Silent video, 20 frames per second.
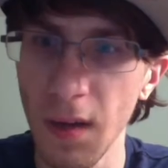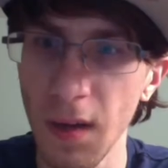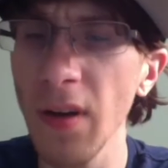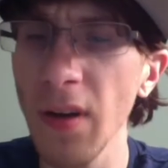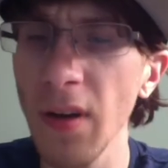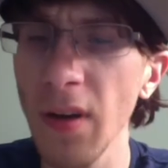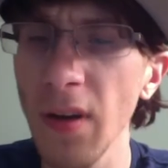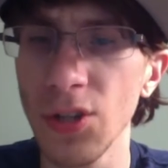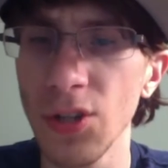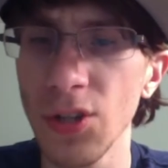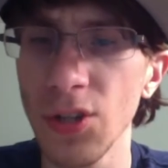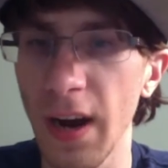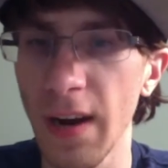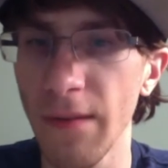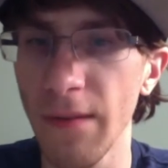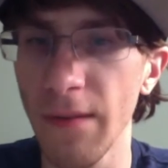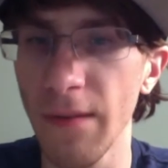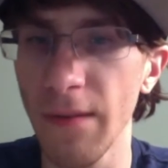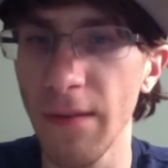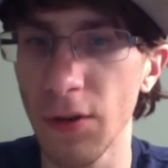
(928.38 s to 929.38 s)
be a good
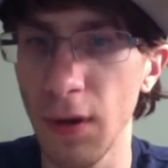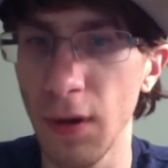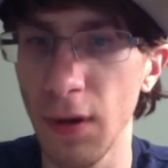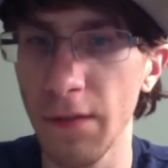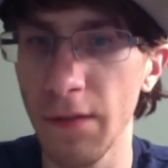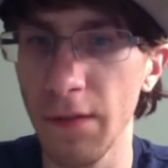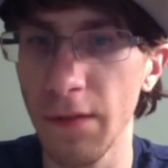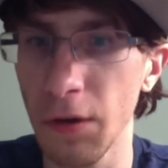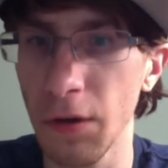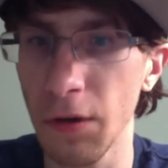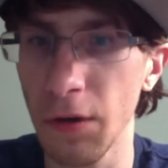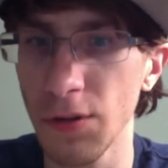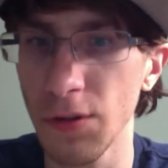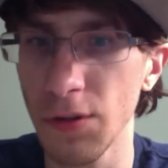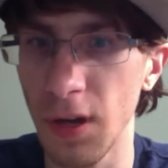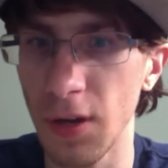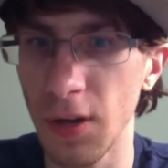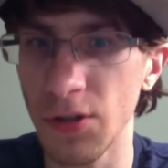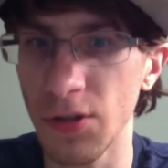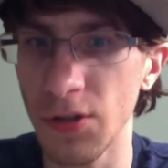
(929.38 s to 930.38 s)
stride for the turn after you use
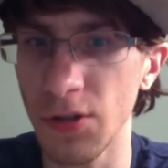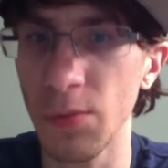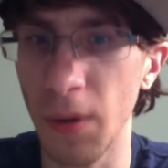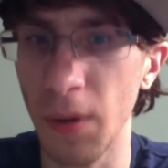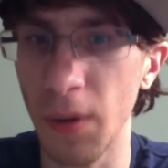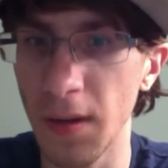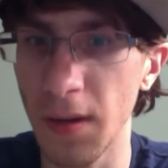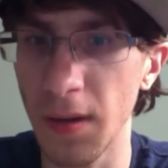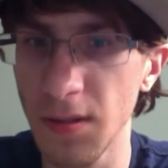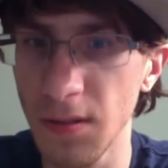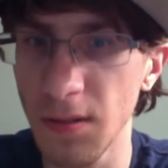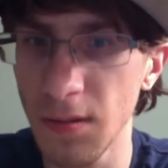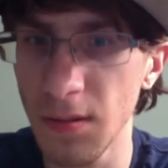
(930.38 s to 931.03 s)
Doom Brace.